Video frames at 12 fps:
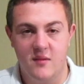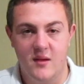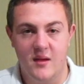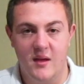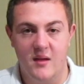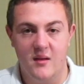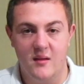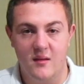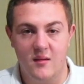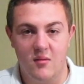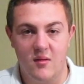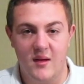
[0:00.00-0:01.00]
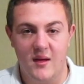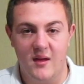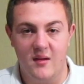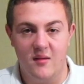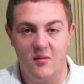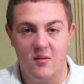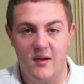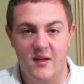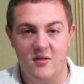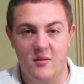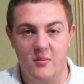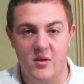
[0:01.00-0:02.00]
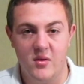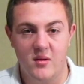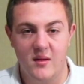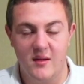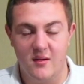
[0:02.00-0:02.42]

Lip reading: it grants immunity,